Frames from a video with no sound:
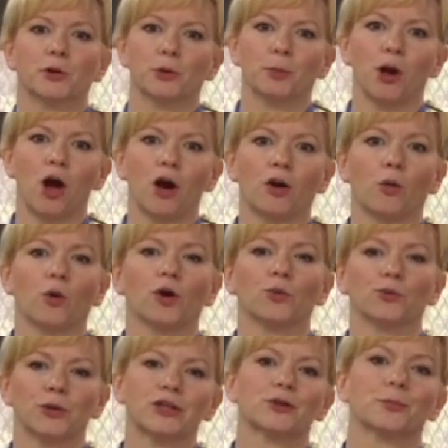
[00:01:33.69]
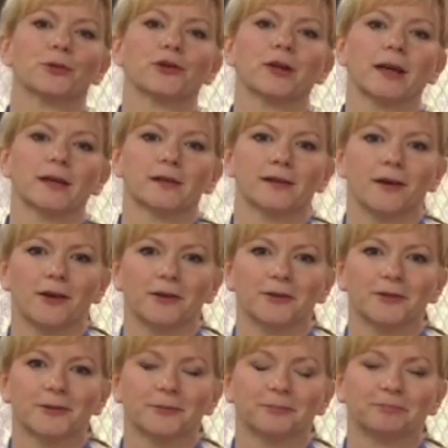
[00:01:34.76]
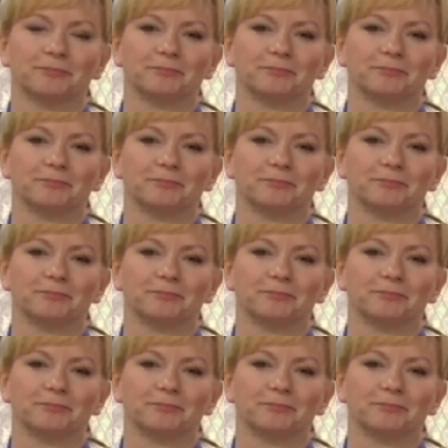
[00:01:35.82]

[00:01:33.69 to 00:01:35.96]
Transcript: beurre blanc, or a rich béarnaise sauce.